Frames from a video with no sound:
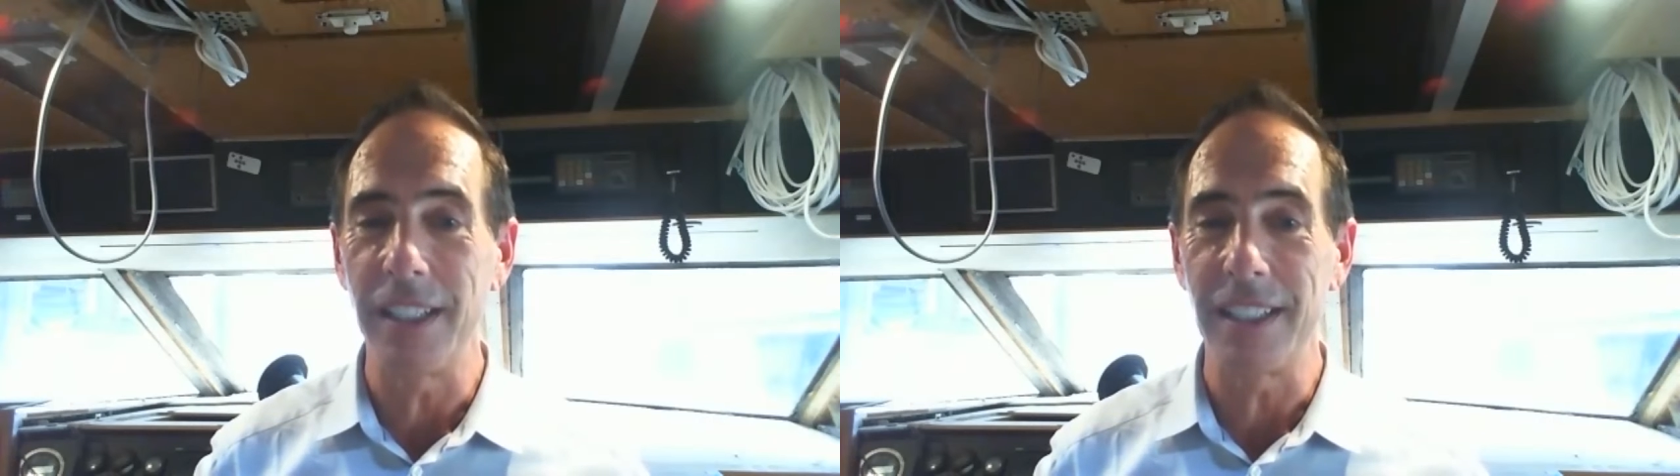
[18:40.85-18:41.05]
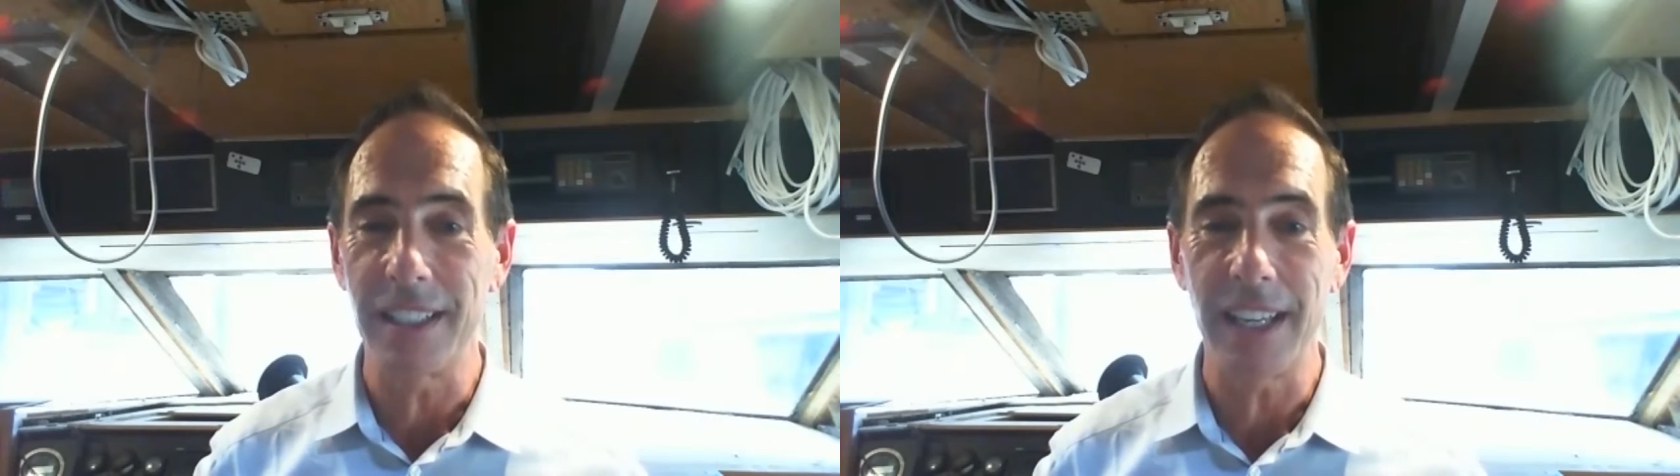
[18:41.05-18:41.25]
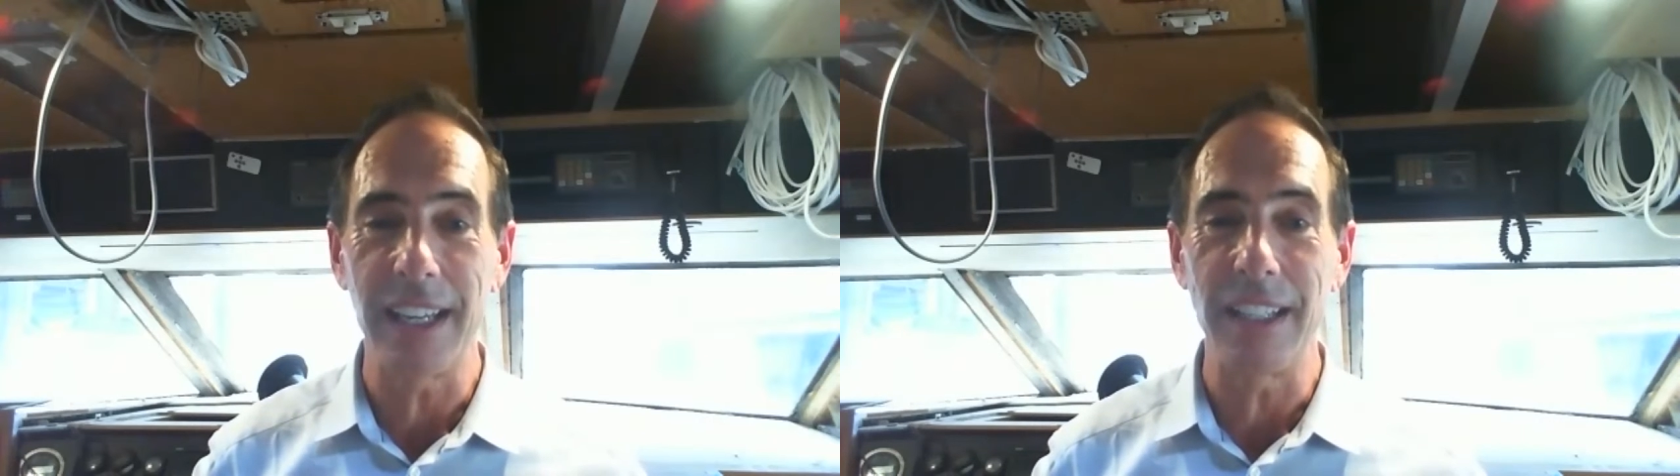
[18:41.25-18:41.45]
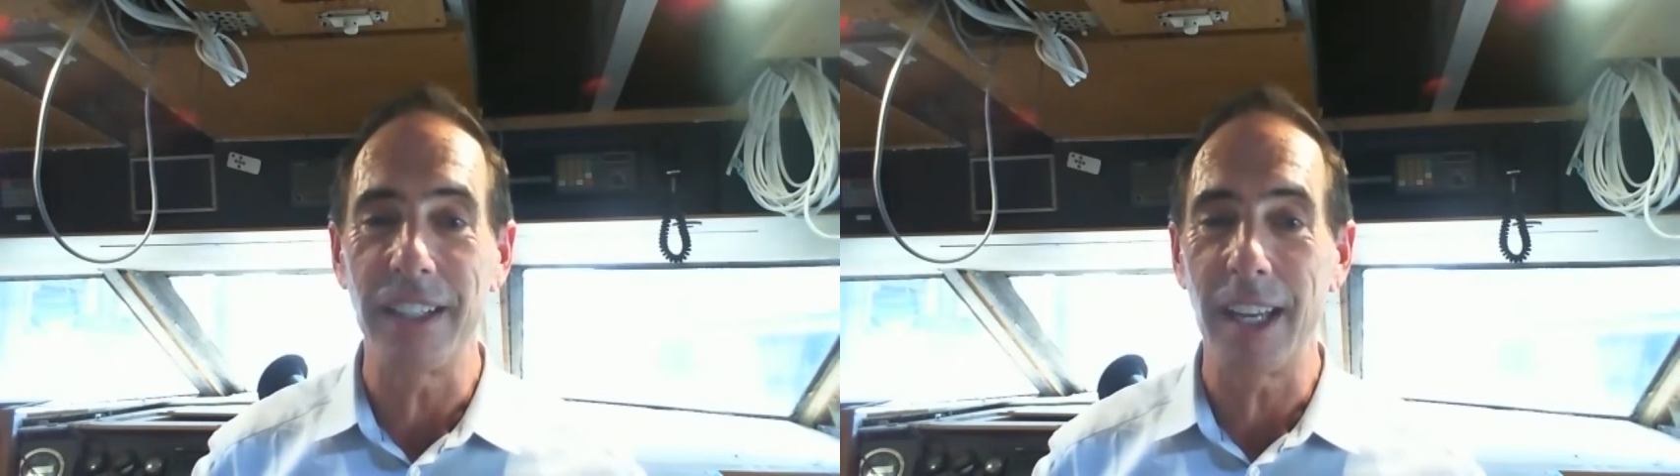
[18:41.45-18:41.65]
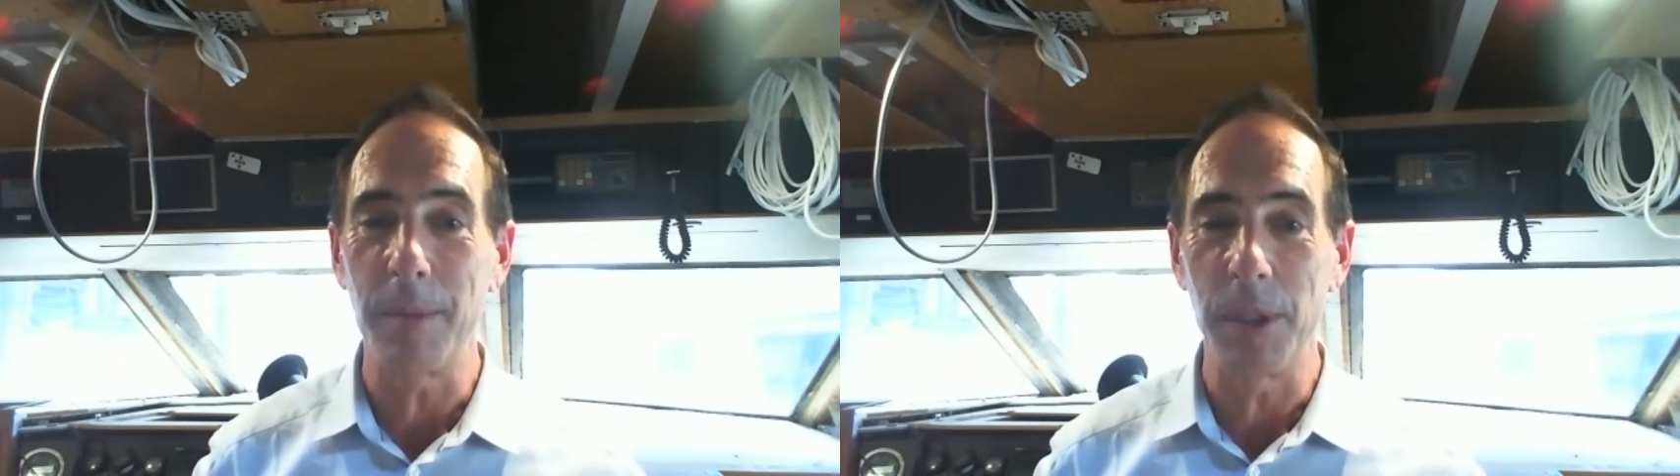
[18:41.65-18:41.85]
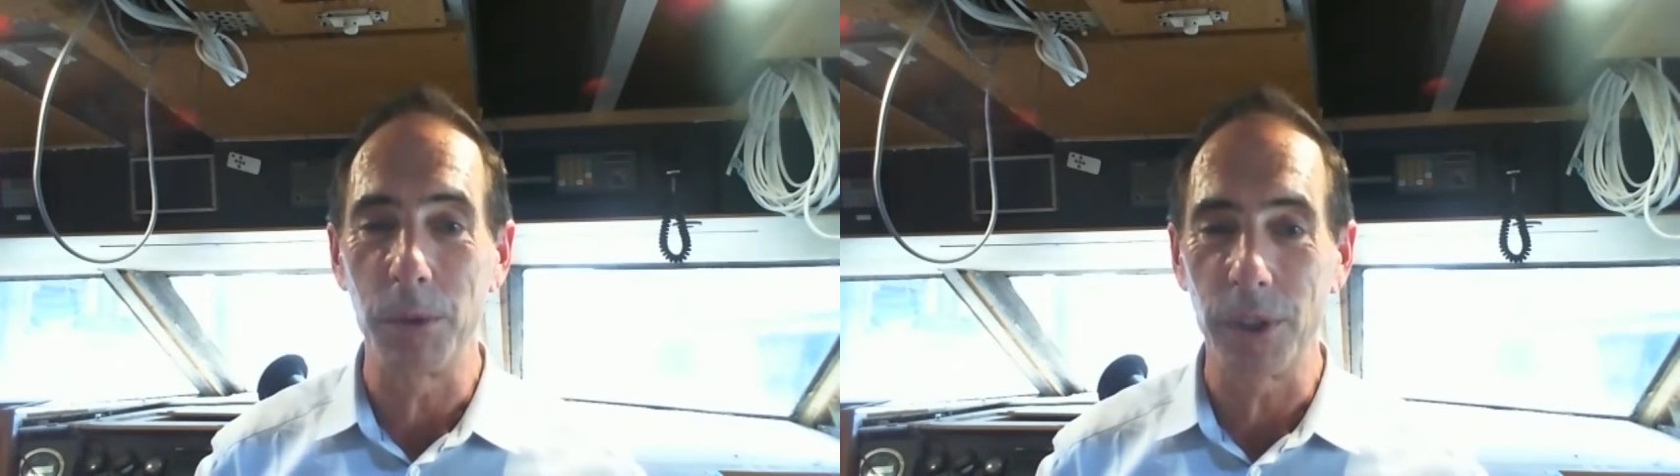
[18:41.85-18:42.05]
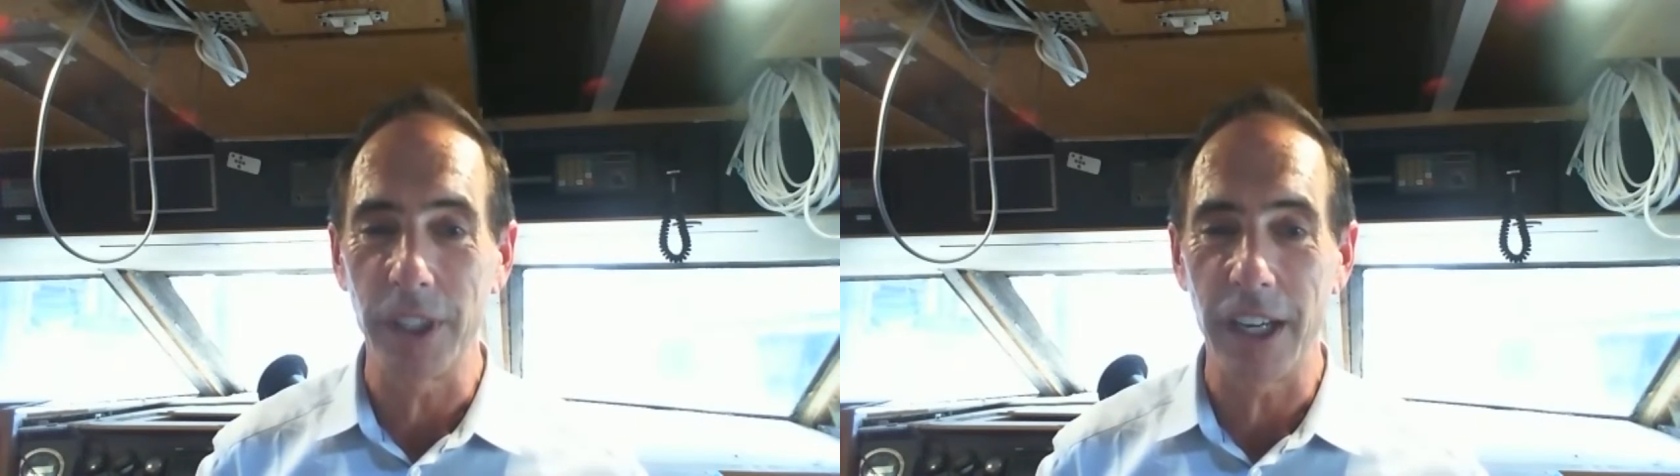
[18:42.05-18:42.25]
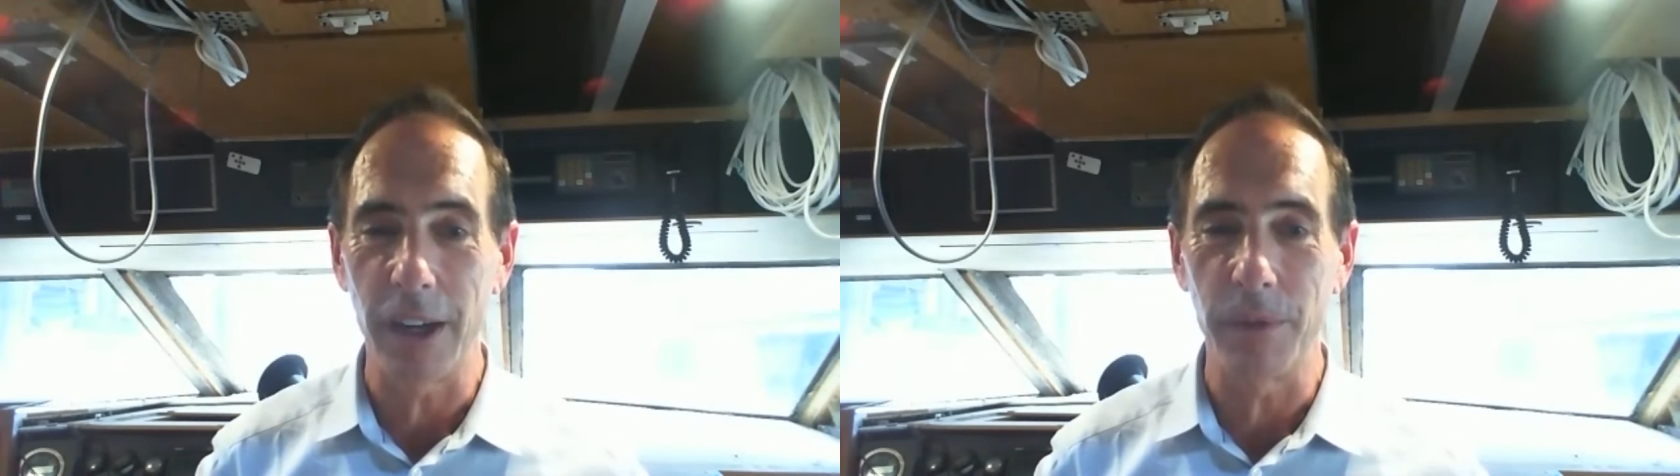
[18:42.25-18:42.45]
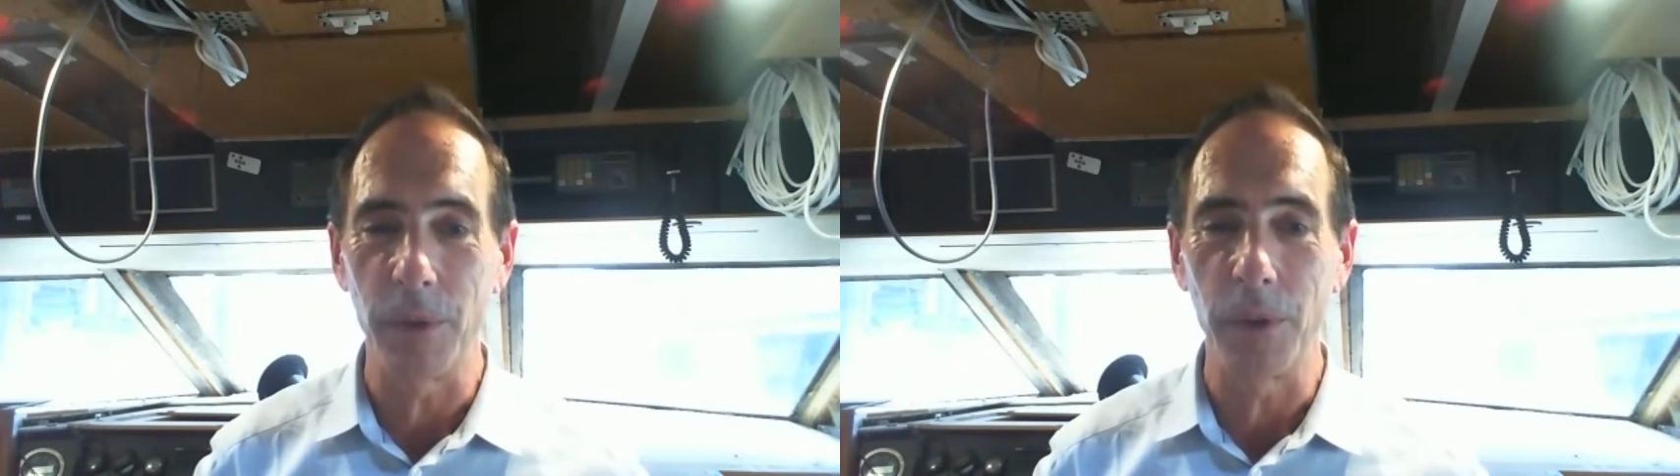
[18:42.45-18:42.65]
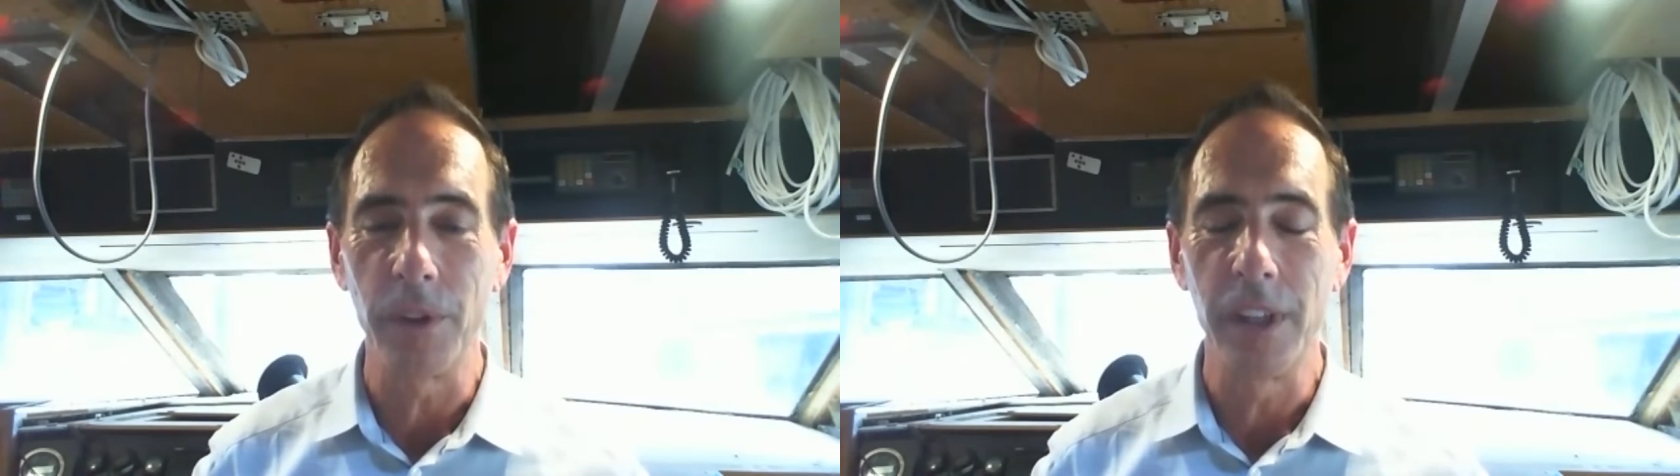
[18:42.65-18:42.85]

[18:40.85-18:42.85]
Is hey, you got to be really careful.